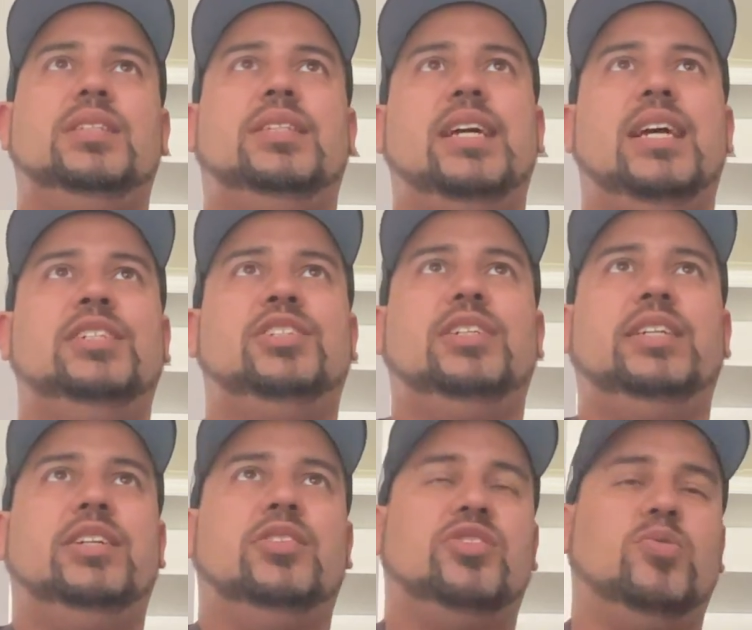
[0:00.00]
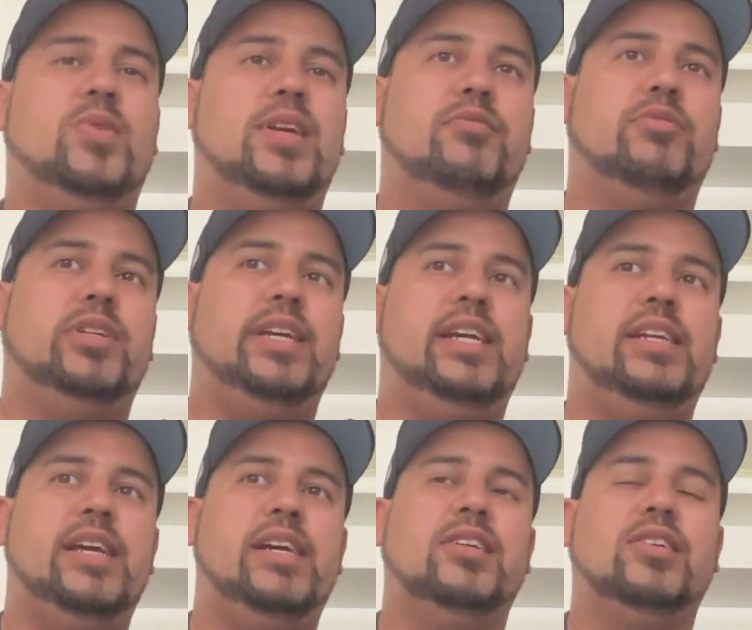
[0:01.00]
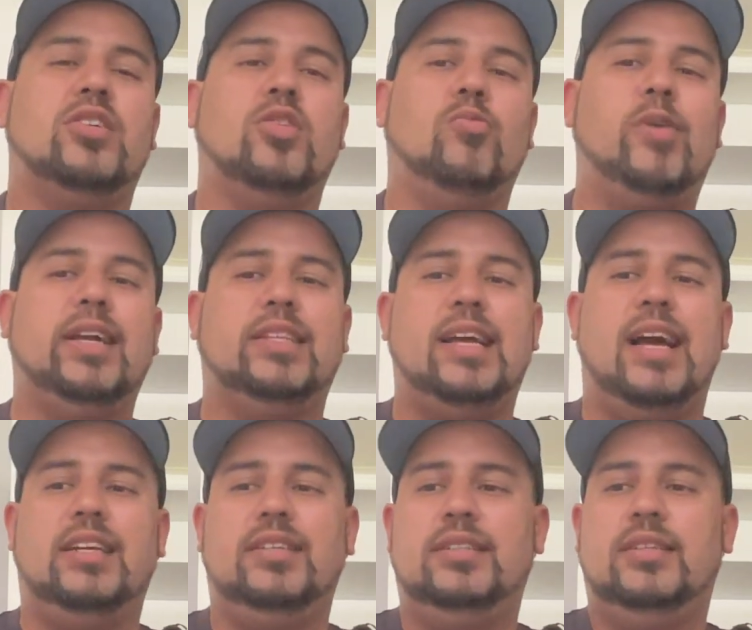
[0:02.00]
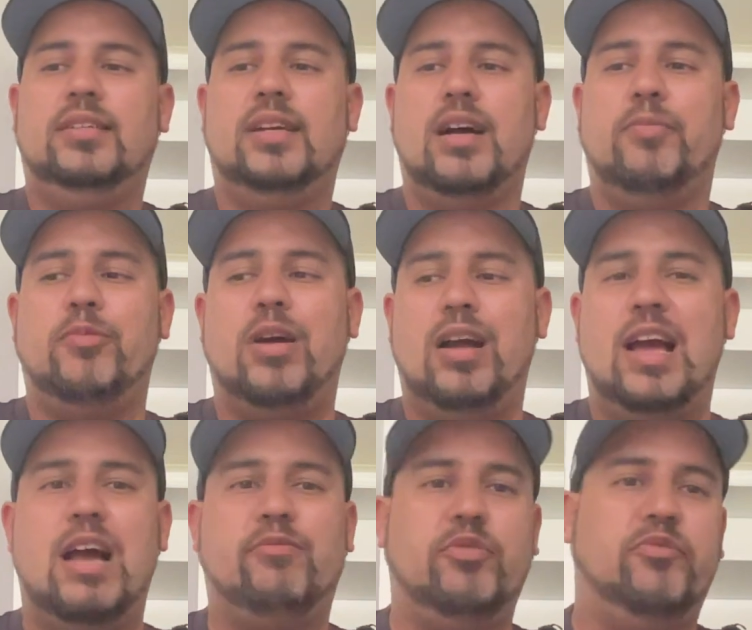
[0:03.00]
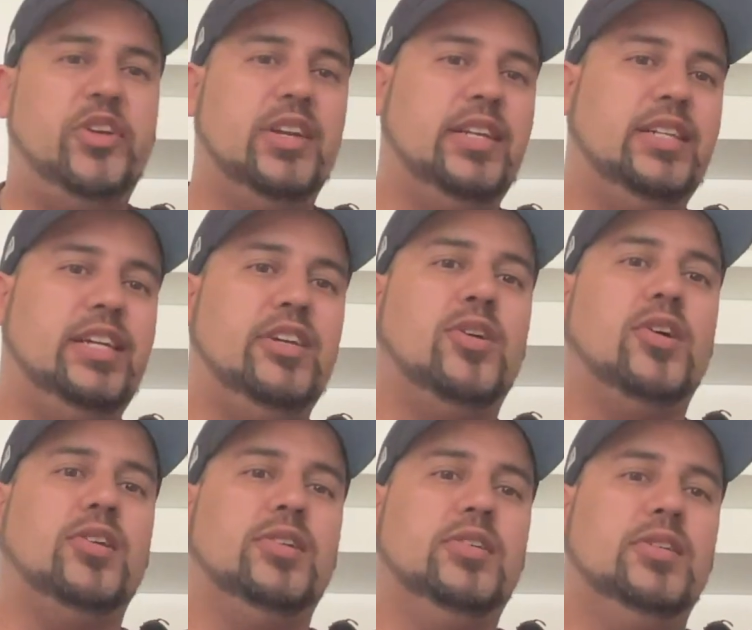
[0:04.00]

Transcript: the engineers or whatever, they're gonna correct that. I have a feeling they are.